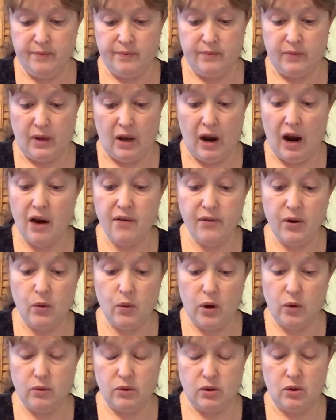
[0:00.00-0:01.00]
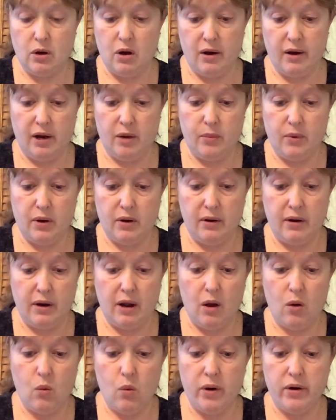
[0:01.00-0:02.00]
everyone was talking about it and
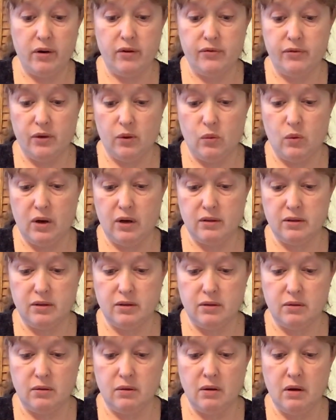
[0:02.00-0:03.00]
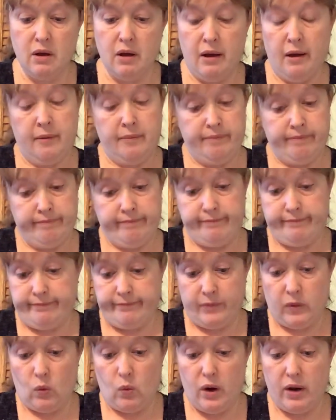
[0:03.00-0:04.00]
how wonderful it was. So
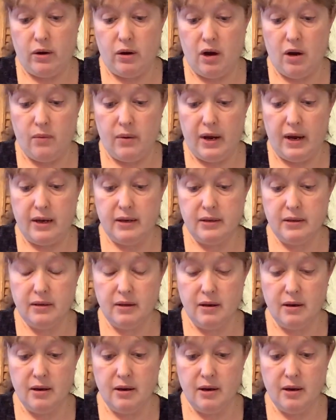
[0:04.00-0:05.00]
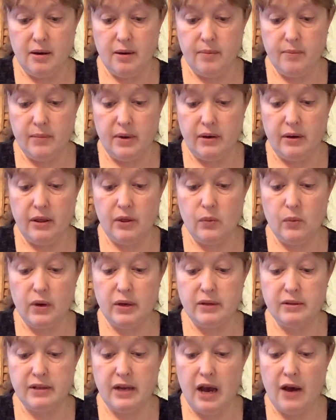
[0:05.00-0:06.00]
why not, right? Another one
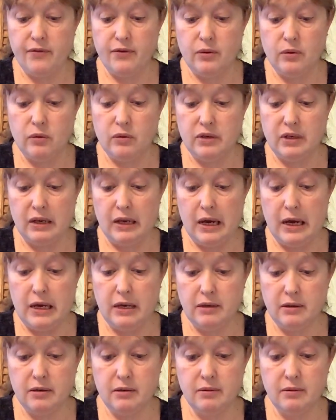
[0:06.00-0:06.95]
is Afternoon Delight,